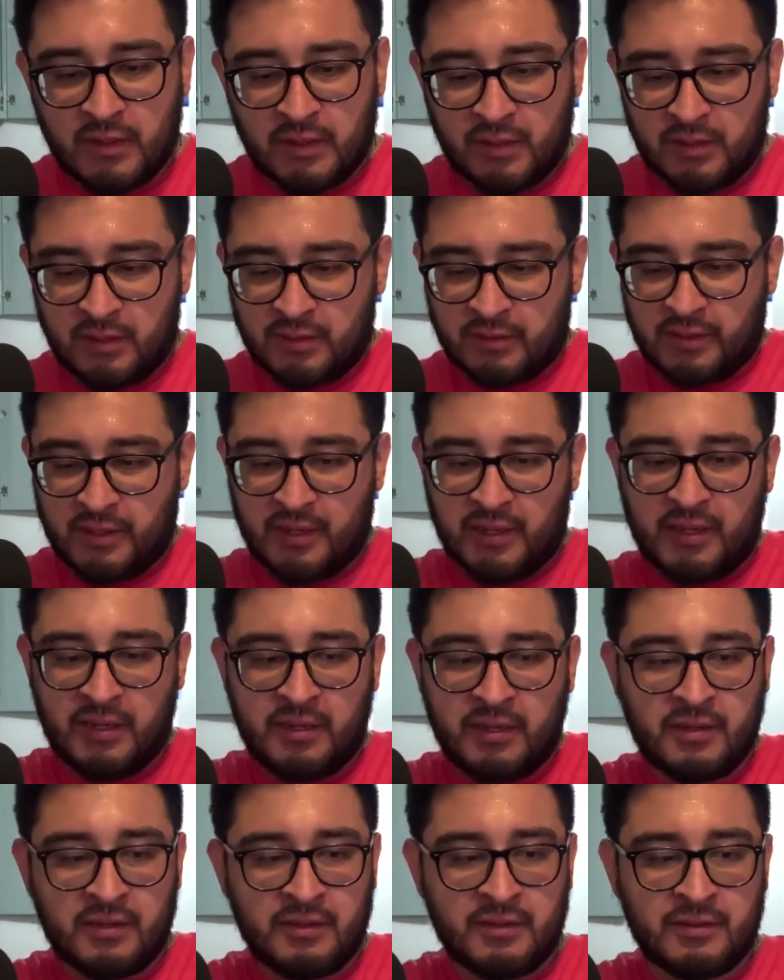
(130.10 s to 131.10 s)
Okay,
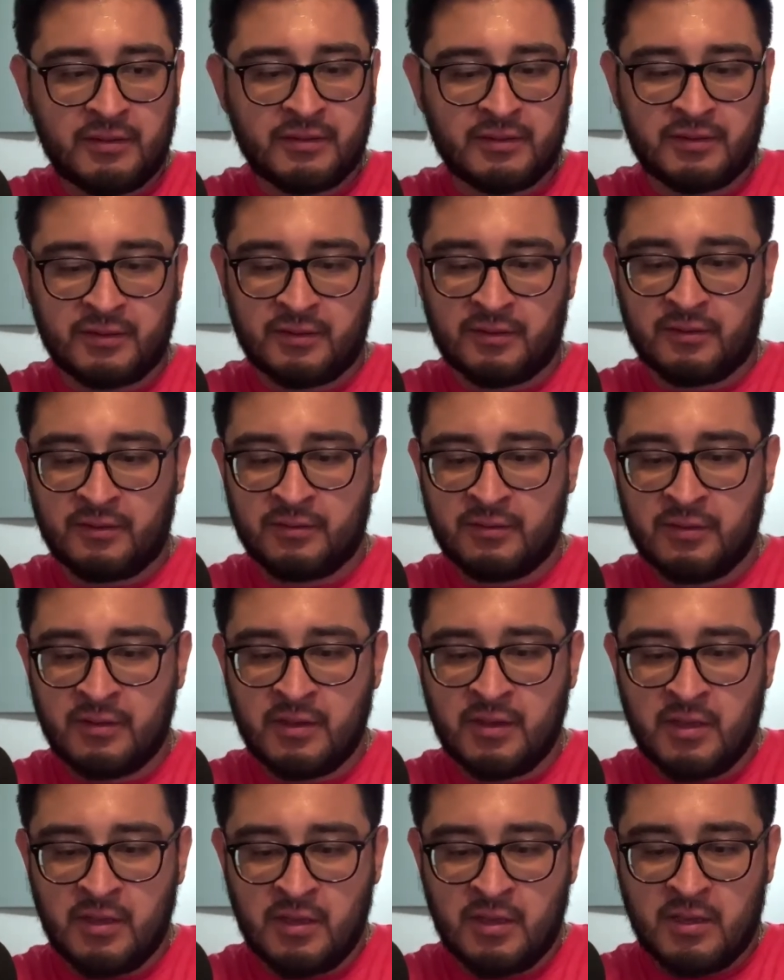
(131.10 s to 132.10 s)
so
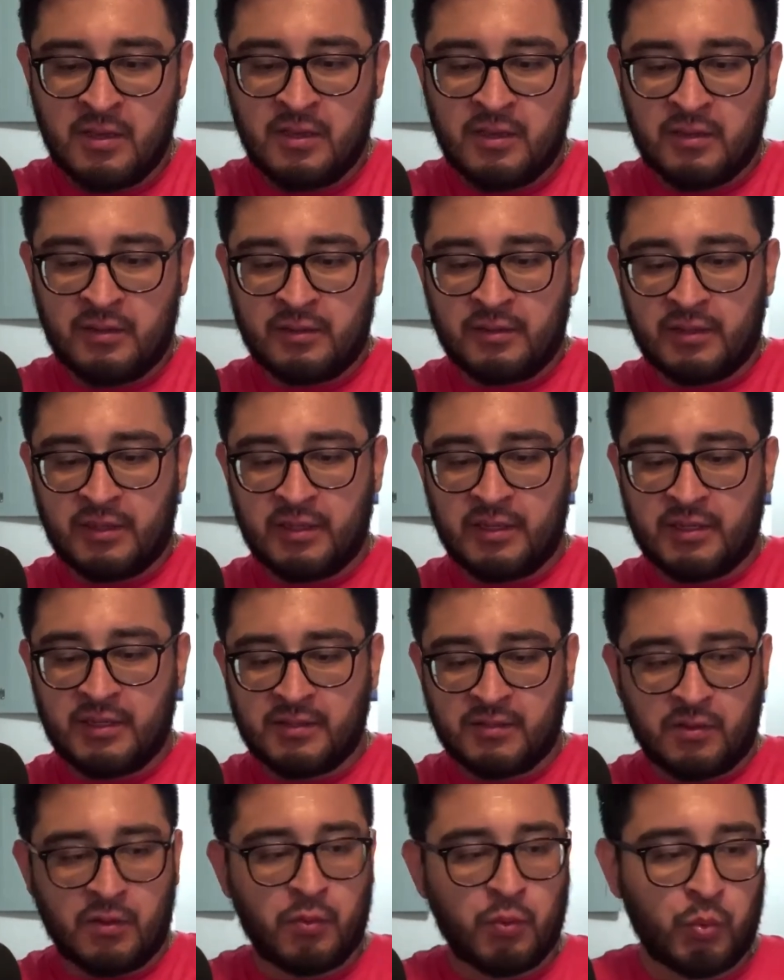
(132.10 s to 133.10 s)
it
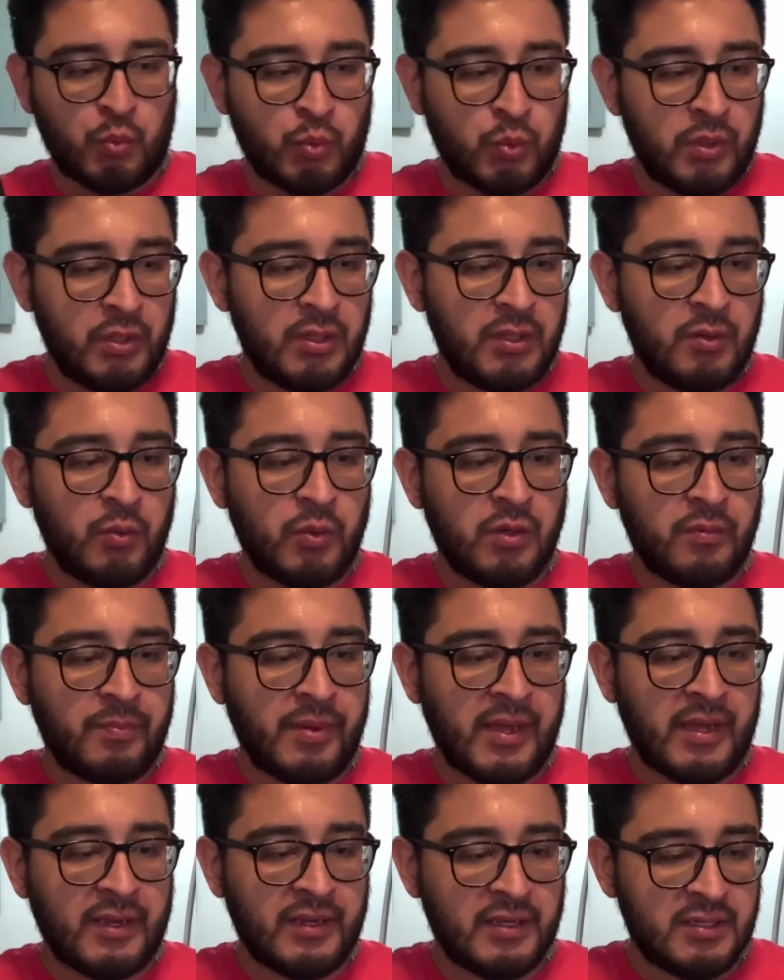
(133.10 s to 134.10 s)
is a really well
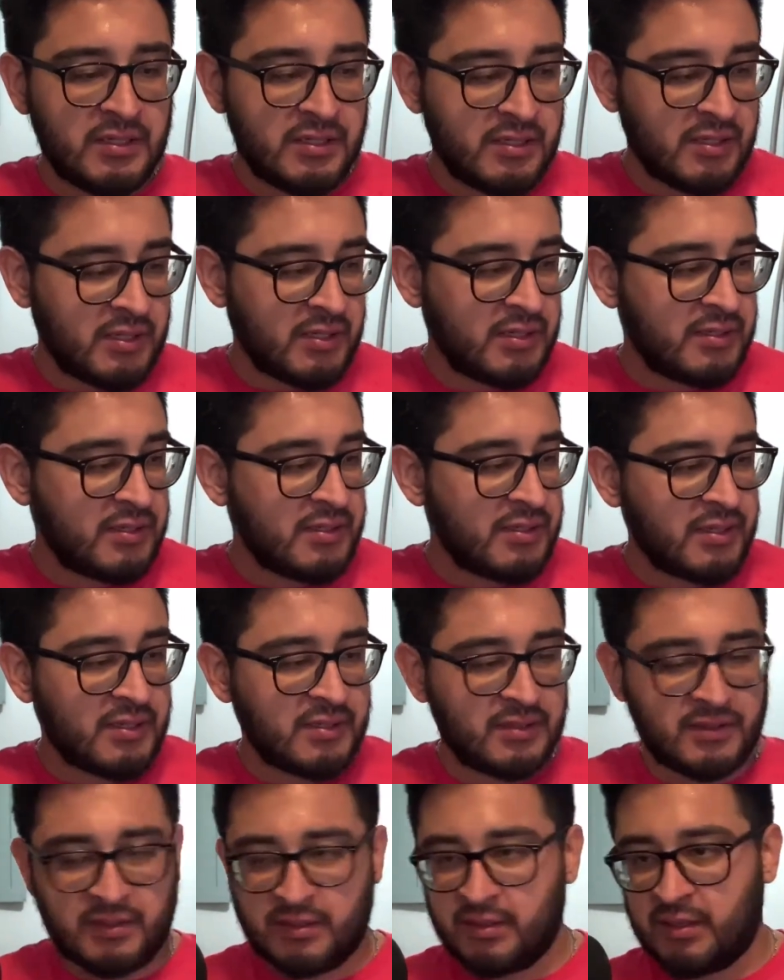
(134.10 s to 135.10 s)
packaged. It
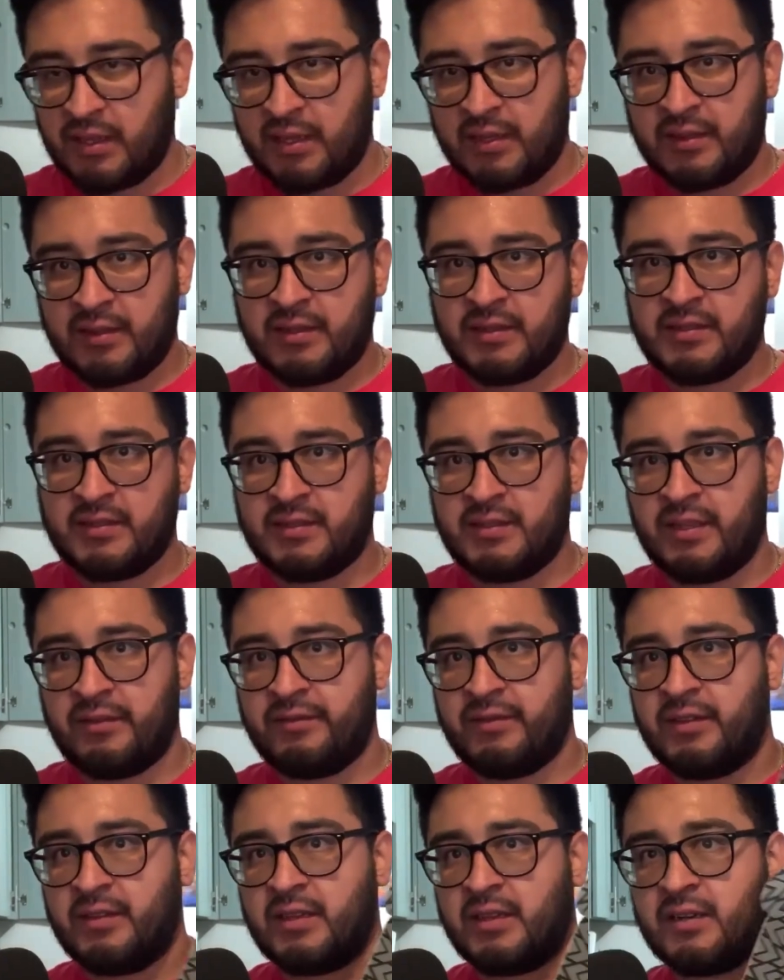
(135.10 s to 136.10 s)
says, this is
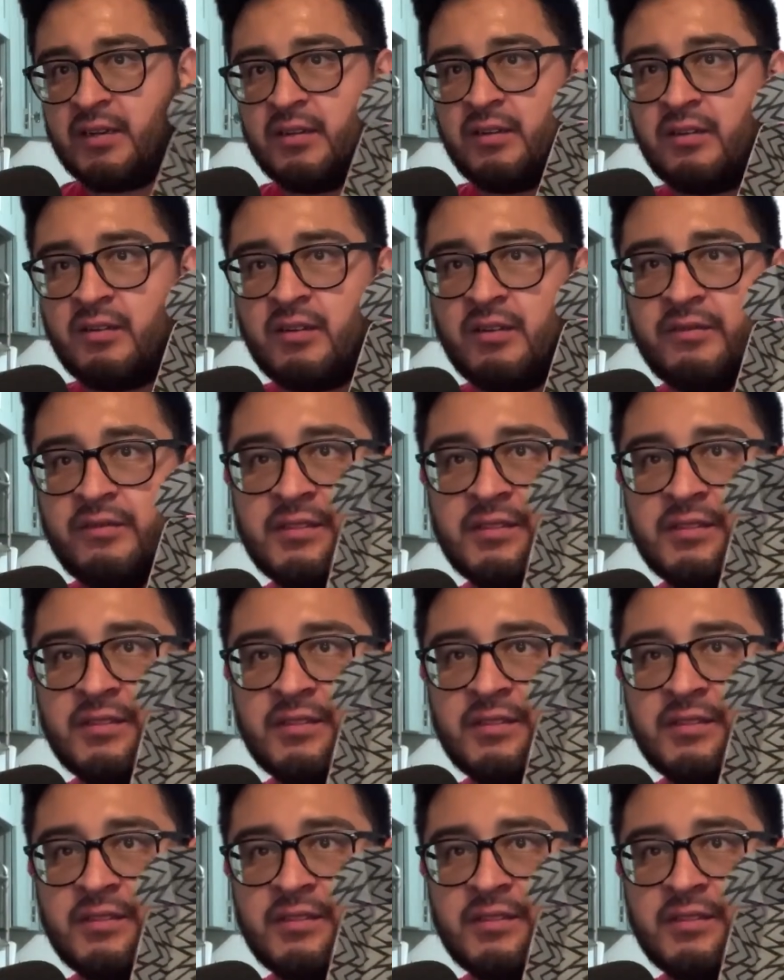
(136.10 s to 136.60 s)
definitely not a knockoff.